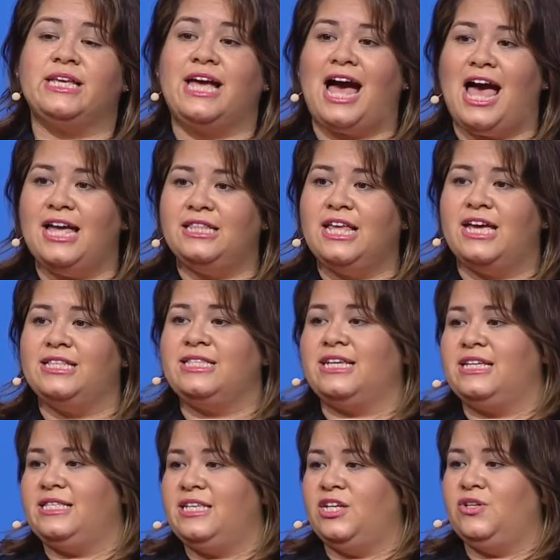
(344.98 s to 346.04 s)
guidelines
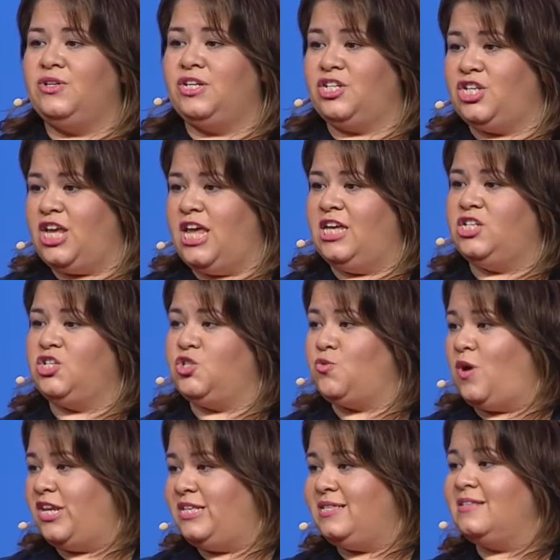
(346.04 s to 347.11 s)
continue to change in
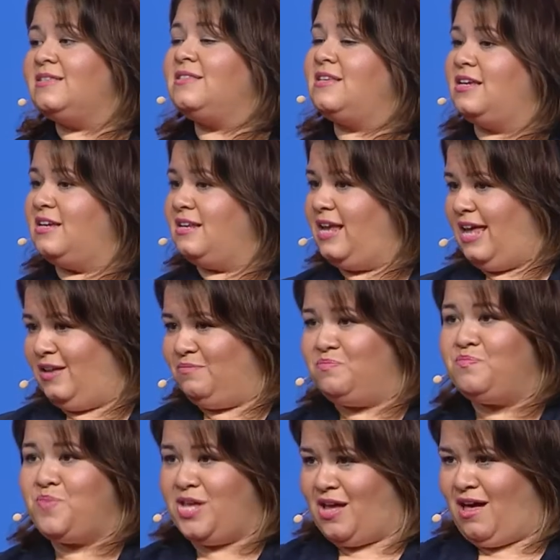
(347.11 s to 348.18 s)
2016 and
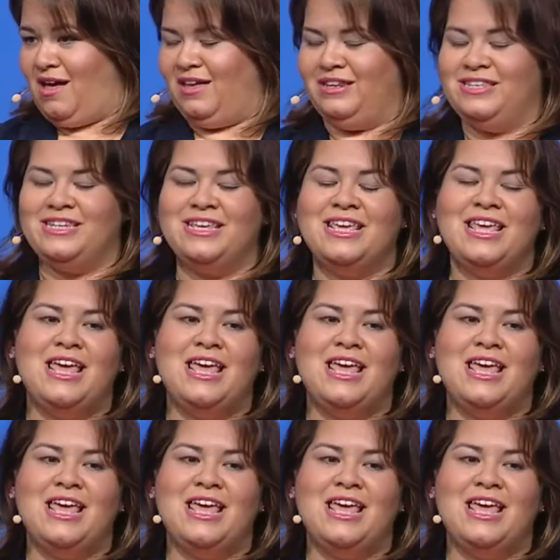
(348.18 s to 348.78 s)
beyond,